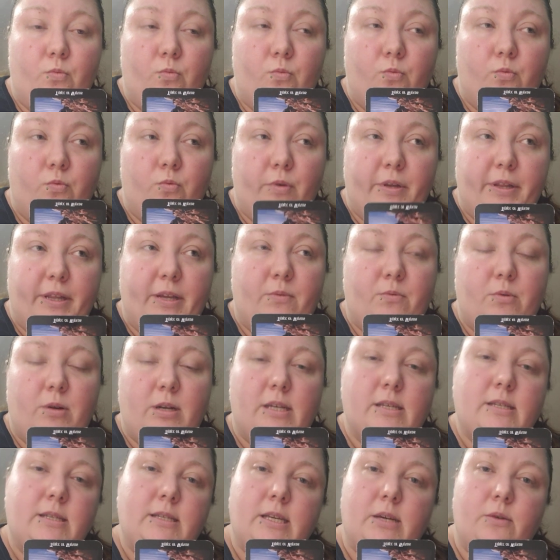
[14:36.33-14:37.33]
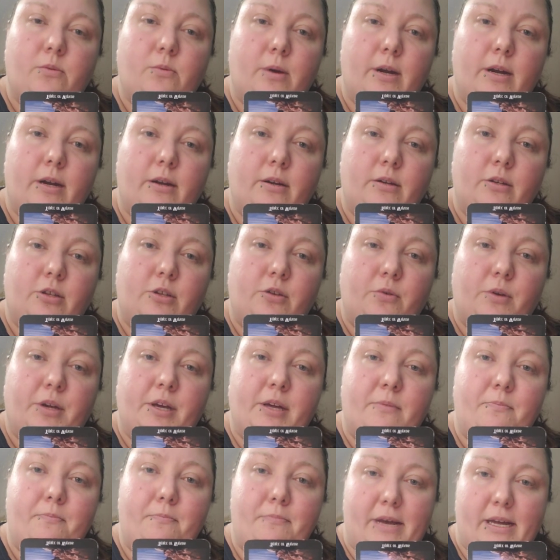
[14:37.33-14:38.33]
really want to see where you
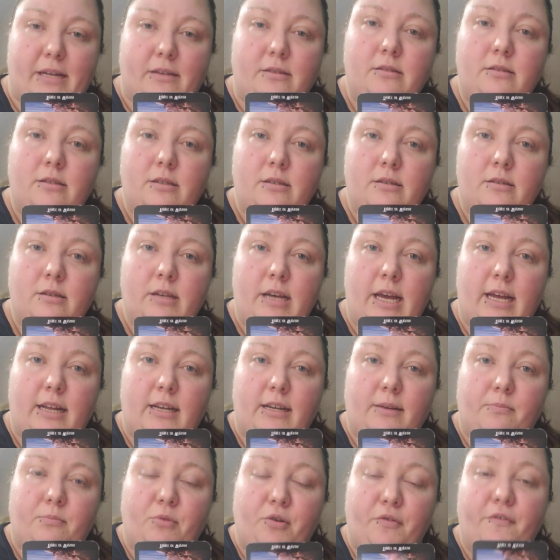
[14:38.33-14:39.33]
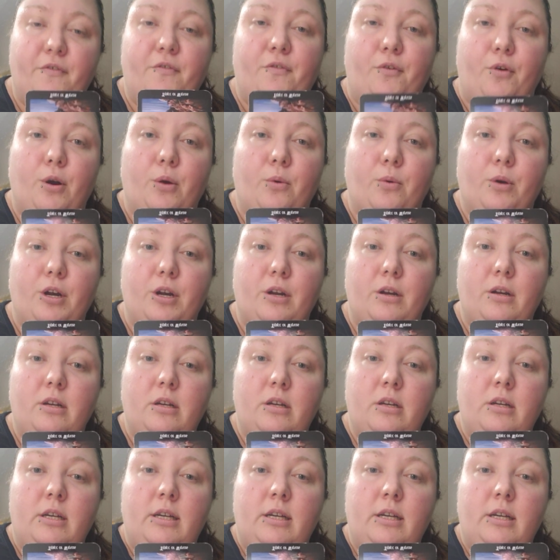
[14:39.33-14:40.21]
can mend and move forward.